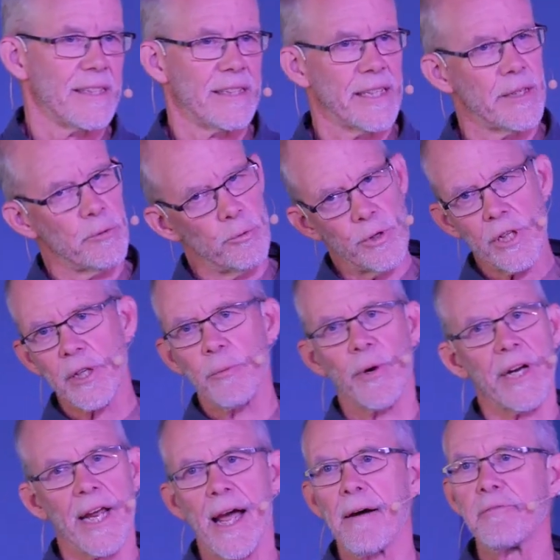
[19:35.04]
He really
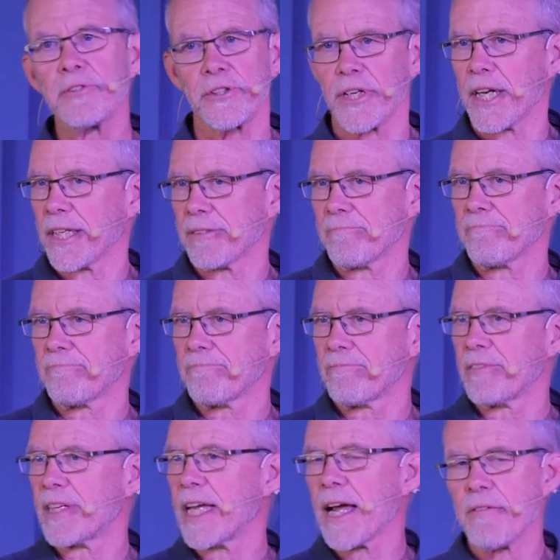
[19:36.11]
went after it,
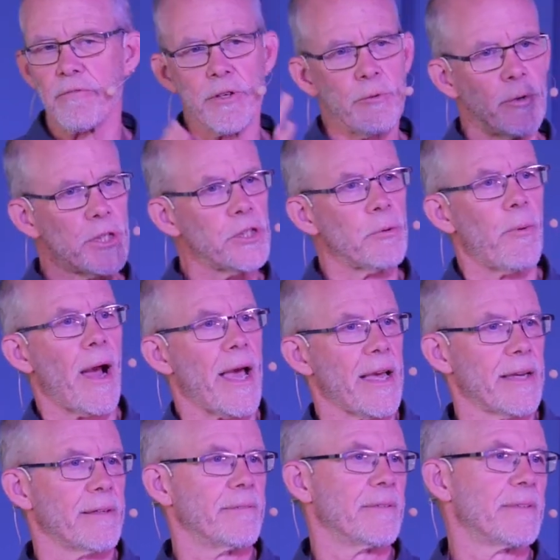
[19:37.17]
every which
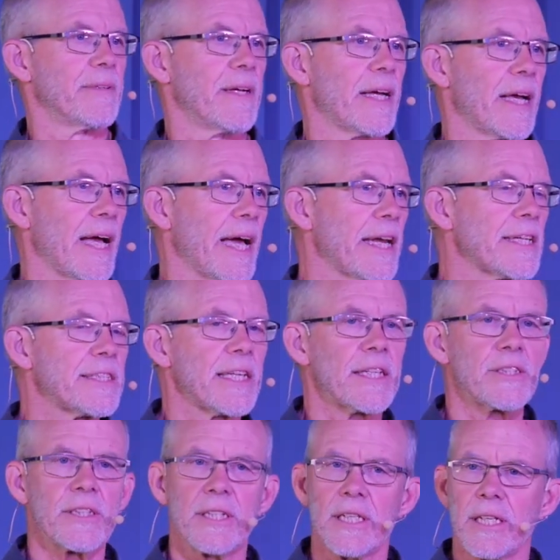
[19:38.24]
way. And he
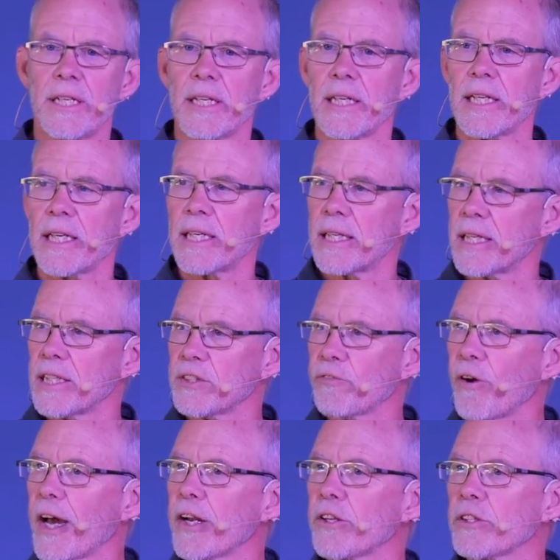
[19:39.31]
said his
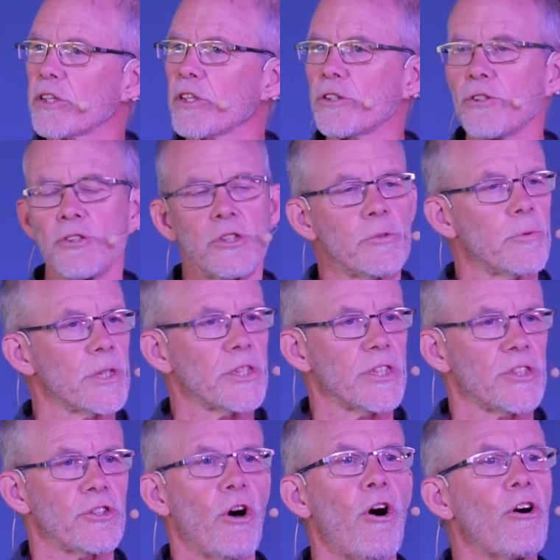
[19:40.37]
final conclusion was,
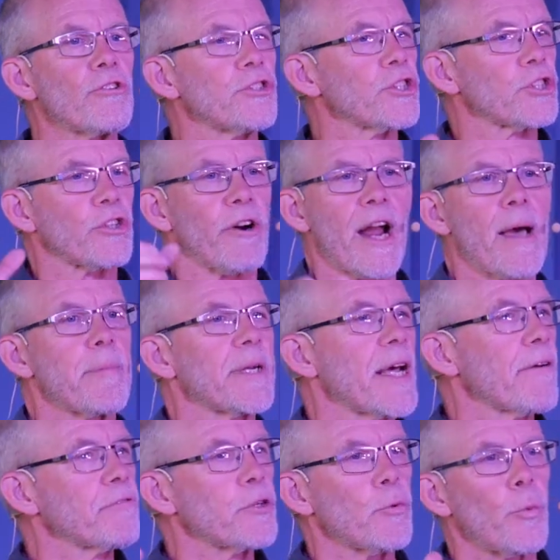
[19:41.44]
it's all just grabbing
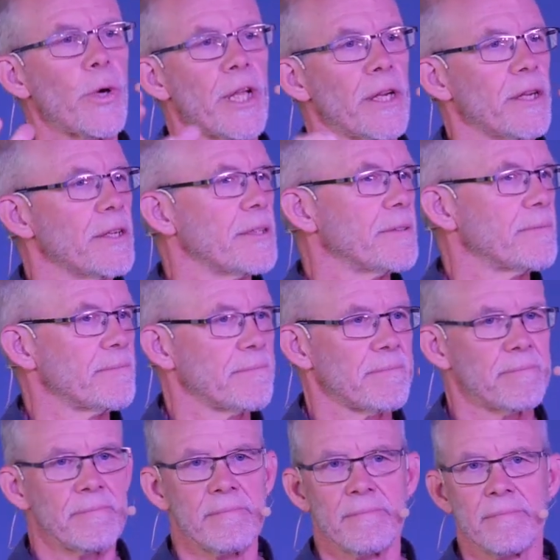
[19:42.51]
after wind.
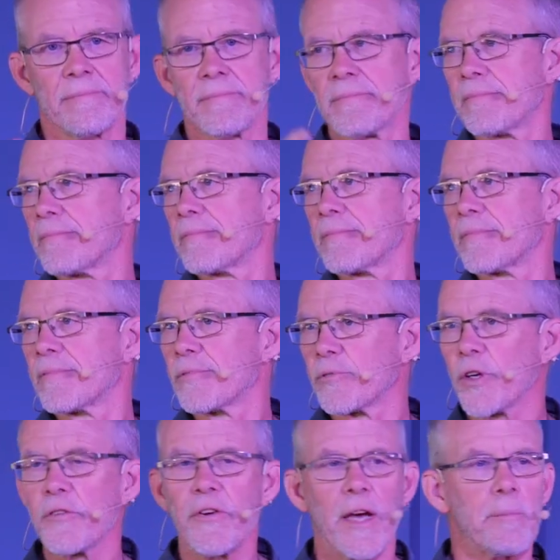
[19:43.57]

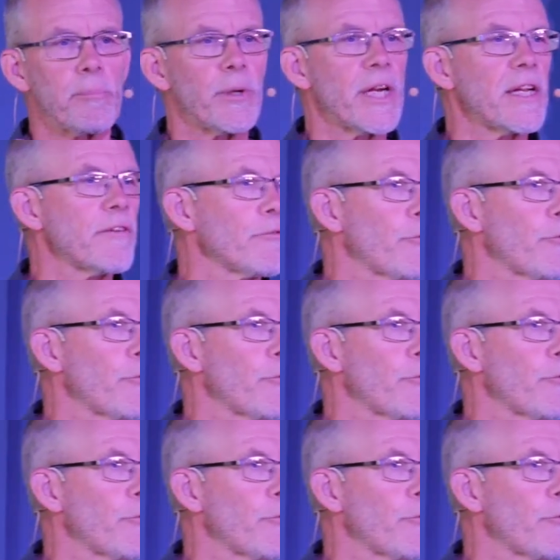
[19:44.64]
We've had plenty